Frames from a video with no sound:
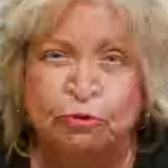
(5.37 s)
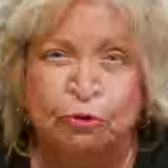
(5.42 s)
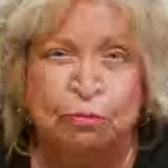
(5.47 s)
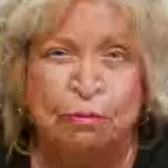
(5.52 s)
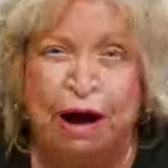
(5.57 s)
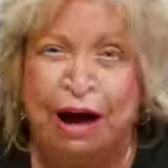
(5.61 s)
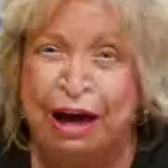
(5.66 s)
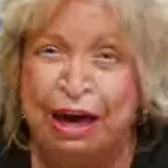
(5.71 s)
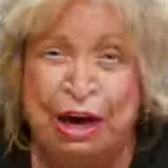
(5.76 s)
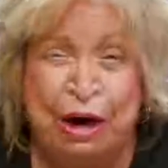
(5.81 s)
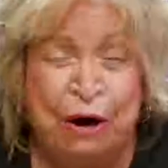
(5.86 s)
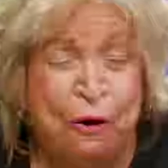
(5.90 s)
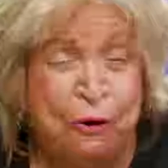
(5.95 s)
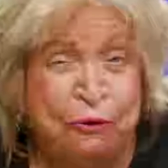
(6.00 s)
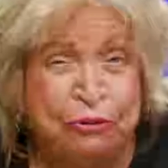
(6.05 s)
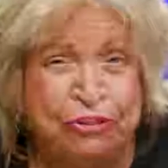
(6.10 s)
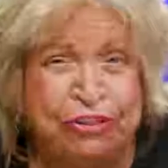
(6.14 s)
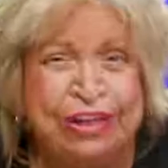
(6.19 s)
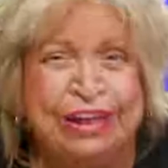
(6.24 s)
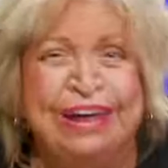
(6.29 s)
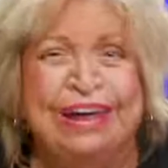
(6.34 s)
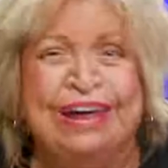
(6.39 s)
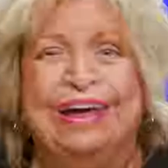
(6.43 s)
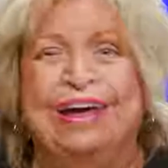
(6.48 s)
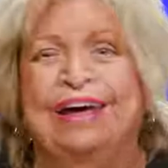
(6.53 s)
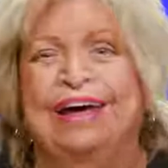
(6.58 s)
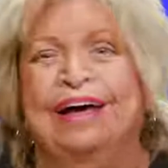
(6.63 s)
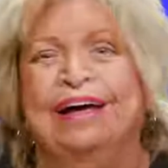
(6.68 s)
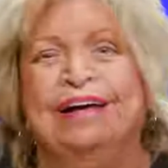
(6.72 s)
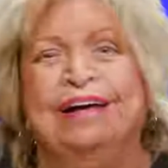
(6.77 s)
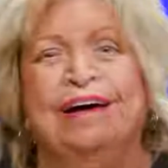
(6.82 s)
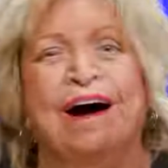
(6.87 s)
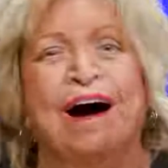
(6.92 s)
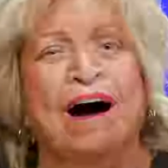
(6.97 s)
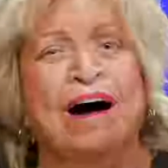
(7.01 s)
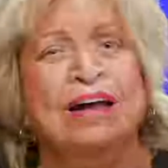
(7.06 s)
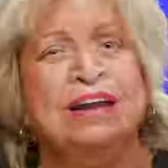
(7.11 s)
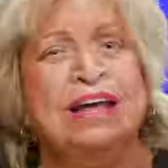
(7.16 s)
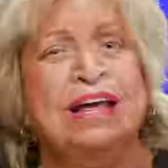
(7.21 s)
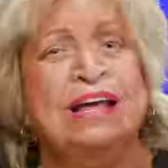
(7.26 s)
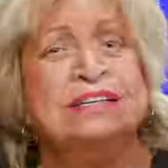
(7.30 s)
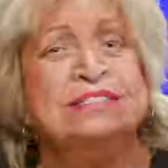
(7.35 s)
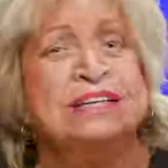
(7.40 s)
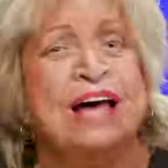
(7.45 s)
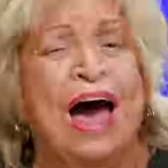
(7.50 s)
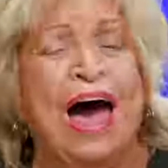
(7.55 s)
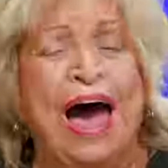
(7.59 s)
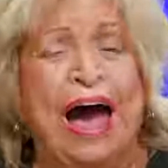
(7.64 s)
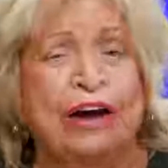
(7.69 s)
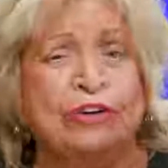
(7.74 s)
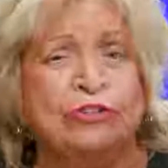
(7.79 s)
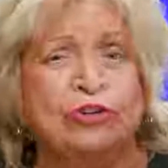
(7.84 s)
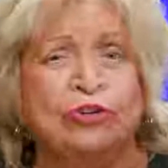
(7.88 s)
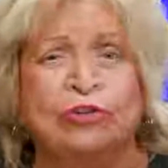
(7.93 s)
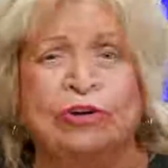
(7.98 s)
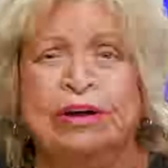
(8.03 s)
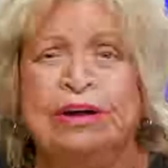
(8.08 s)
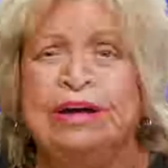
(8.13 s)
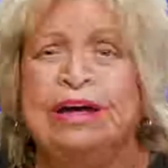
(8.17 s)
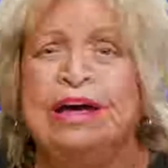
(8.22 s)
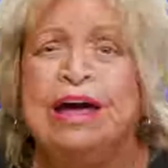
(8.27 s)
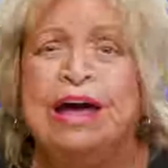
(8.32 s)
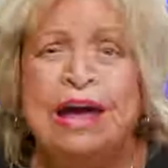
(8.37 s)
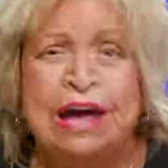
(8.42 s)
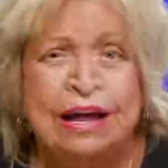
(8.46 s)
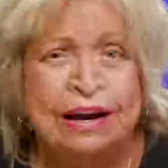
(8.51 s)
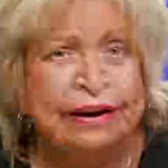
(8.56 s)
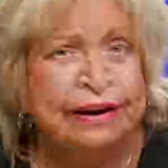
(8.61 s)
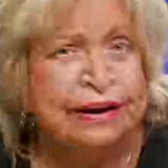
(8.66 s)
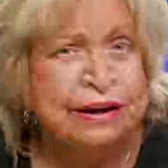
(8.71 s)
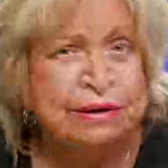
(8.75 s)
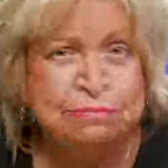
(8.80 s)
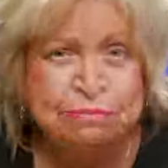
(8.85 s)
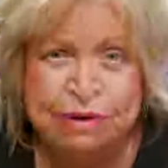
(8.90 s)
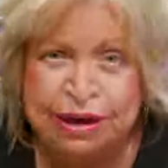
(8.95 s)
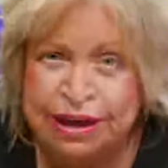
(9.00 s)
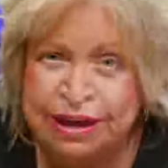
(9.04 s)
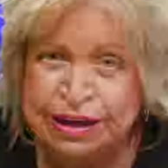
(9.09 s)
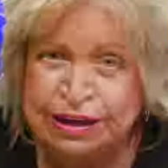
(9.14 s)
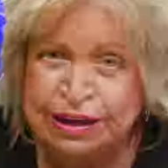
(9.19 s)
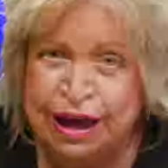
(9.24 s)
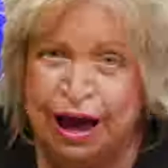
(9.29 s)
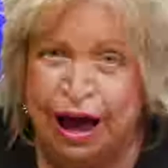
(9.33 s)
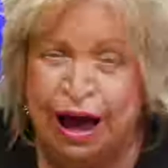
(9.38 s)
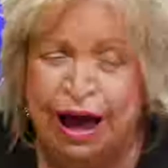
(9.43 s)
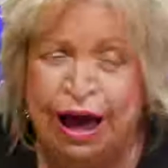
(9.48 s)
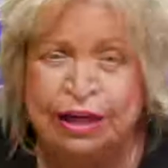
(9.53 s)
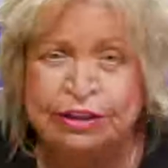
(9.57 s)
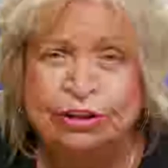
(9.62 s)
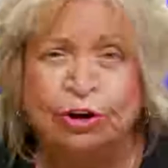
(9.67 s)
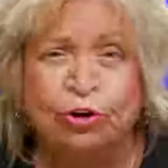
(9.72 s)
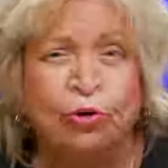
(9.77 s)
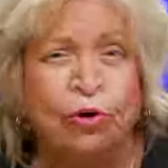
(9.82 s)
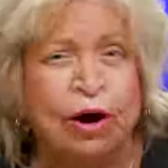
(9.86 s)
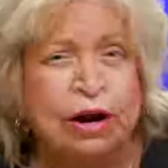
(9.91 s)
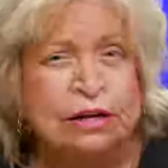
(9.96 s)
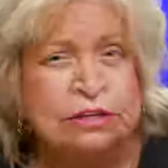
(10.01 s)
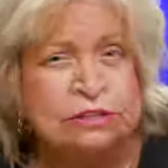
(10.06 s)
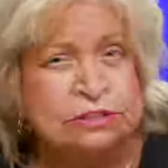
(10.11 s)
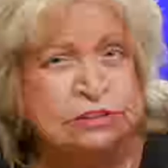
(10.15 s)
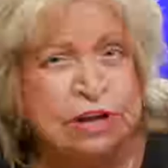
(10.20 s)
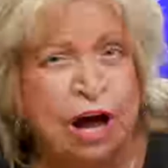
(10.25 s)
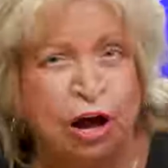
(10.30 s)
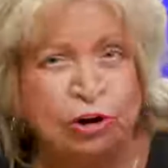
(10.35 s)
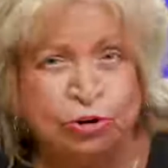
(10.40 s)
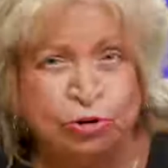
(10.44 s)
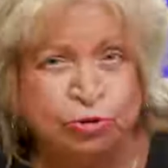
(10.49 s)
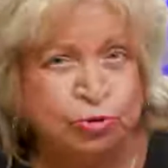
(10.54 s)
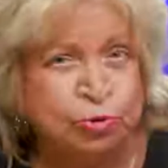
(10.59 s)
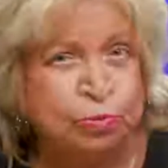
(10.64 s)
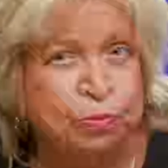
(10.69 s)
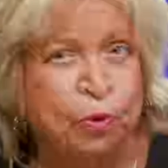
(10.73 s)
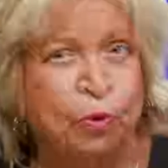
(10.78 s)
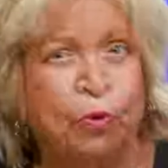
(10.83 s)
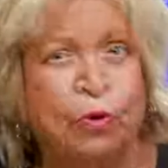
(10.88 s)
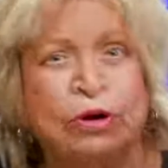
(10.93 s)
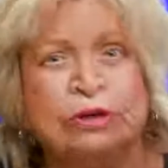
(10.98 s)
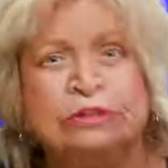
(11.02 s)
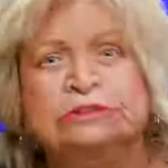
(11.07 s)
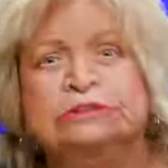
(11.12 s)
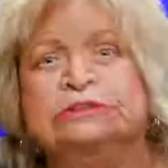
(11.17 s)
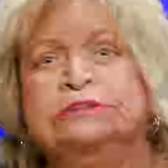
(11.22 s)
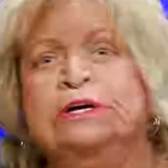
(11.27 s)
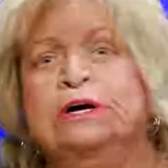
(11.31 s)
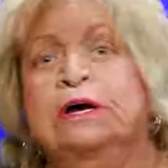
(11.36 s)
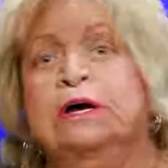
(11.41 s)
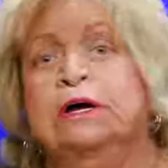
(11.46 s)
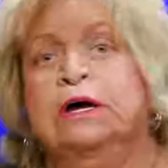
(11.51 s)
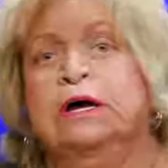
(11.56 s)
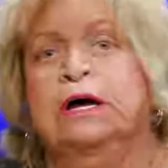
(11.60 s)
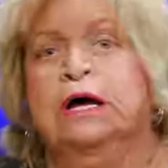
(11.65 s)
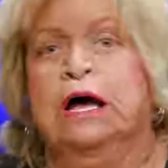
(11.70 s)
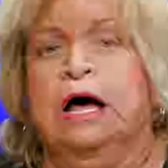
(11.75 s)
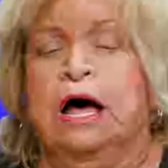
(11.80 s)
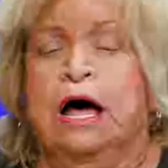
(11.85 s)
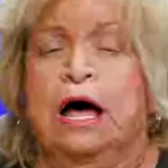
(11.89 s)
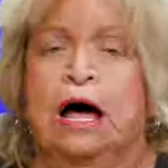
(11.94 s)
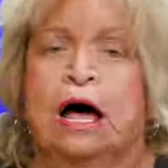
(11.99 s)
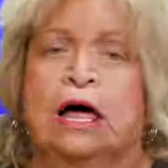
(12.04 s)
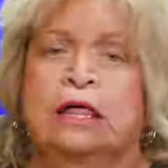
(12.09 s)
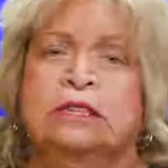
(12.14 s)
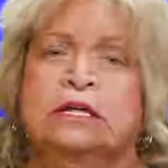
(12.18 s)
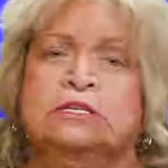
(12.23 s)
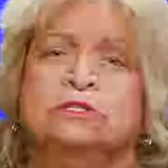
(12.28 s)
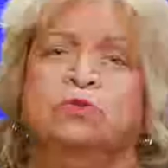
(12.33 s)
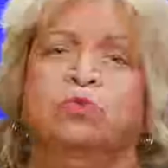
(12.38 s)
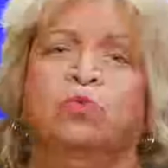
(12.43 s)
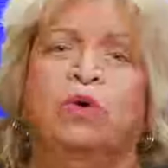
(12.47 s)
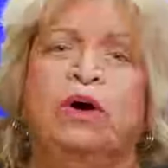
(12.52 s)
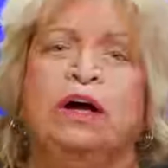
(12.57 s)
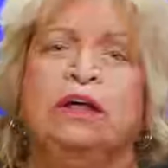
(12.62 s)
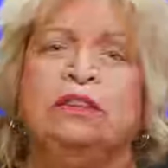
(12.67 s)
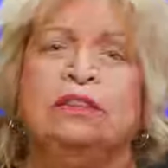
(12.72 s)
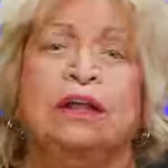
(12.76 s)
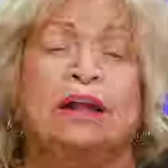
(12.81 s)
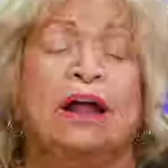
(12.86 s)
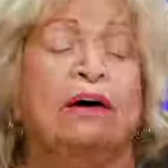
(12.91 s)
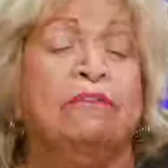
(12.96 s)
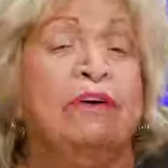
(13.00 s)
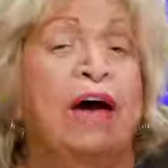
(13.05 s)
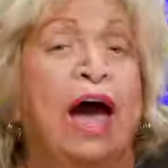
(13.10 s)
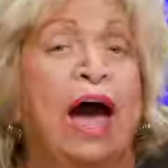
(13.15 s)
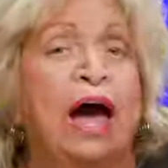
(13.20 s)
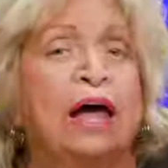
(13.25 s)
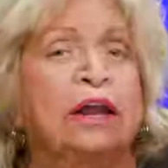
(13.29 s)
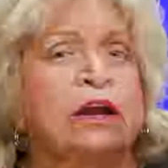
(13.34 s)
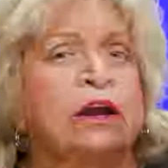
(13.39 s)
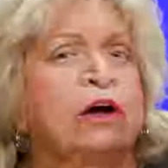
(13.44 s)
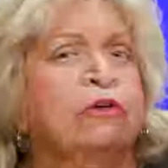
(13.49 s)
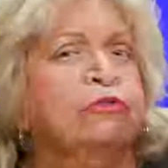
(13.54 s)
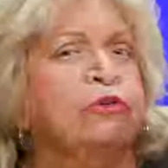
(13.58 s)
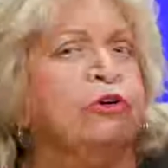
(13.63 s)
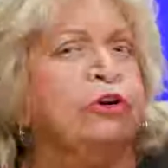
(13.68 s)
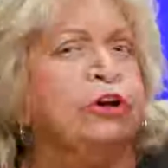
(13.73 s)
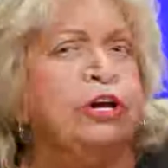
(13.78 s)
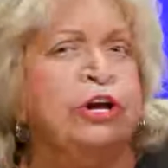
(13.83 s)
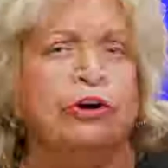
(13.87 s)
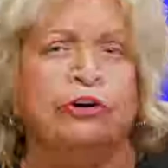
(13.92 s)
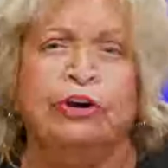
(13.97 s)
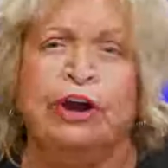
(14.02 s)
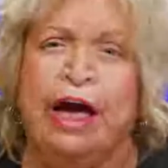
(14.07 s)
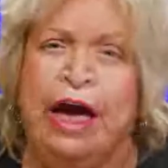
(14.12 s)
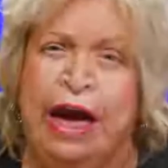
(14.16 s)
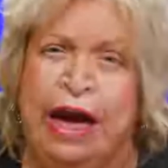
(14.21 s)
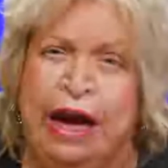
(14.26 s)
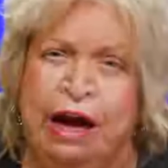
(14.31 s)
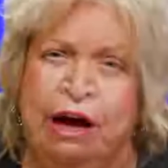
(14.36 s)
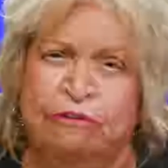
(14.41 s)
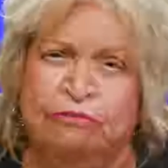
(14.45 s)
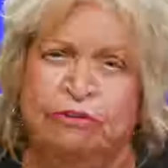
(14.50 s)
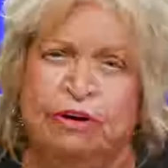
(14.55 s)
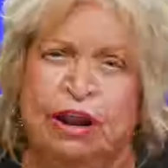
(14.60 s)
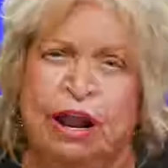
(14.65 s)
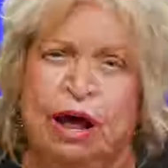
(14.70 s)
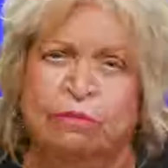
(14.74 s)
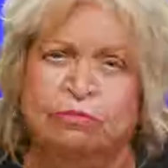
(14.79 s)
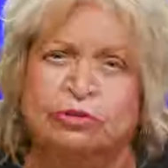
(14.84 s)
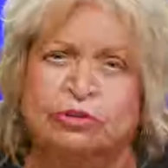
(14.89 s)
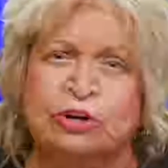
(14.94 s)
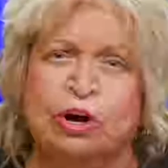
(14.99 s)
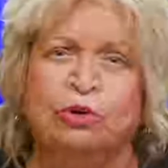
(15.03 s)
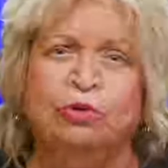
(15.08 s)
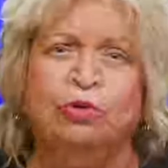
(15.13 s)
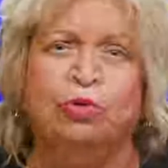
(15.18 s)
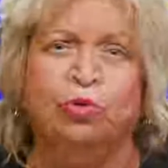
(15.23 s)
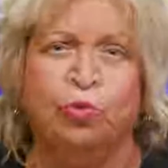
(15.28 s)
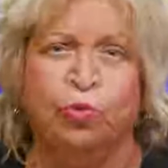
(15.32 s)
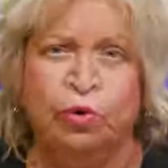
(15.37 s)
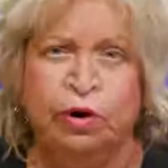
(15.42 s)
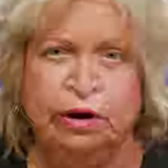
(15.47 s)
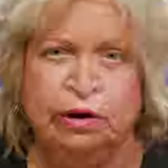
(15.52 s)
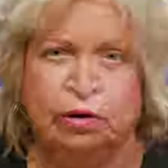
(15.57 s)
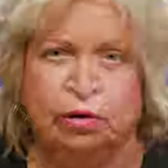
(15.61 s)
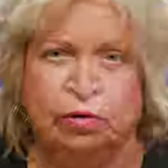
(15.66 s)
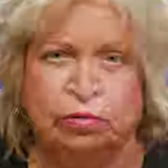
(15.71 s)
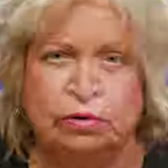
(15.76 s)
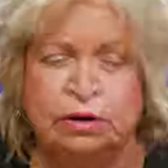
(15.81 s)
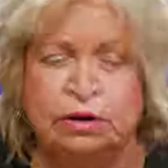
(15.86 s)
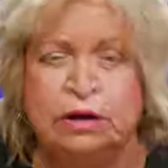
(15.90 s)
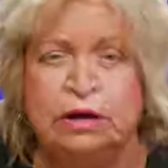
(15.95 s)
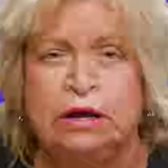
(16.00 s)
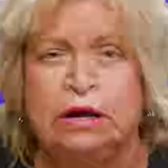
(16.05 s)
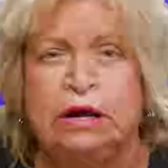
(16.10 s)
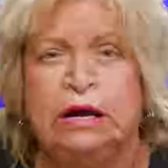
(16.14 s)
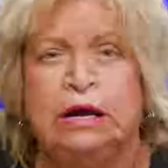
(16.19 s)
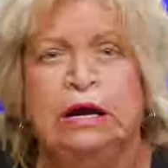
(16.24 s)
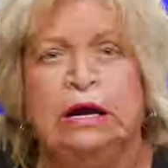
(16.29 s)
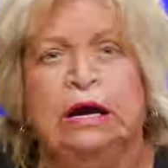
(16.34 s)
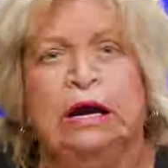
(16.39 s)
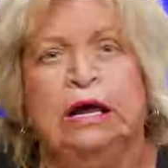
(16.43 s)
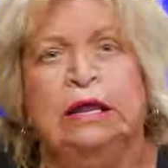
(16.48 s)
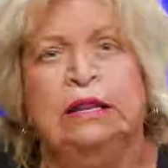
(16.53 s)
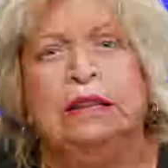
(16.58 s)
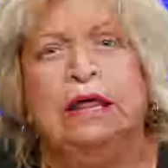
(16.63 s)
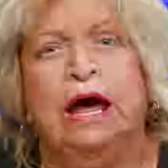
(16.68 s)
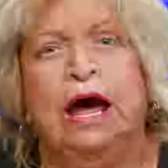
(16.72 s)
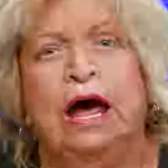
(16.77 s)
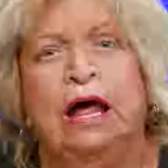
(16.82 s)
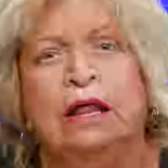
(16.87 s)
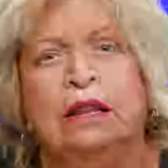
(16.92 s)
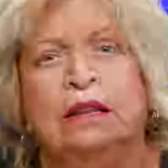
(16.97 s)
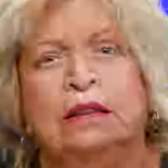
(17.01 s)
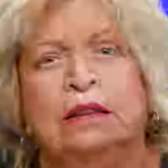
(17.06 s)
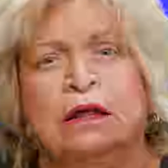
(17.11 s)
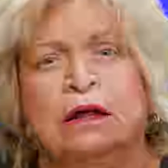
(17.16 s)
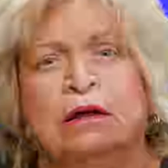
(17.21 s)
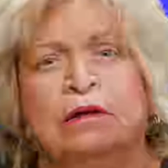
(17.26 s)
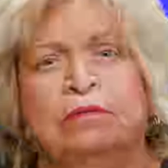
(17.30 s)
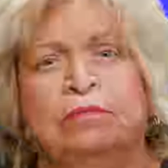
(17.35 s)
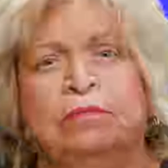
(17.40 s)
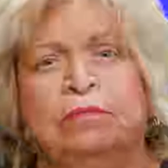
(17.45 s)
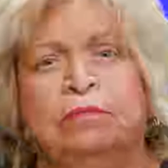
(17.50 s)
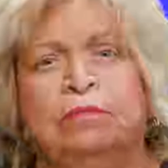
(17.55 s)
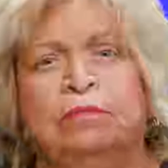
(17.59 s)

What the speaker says: for my health. God is actually healing me. I had the greatest doctor's report this week that I've had in over a year and a half, and I'm so thrilled that the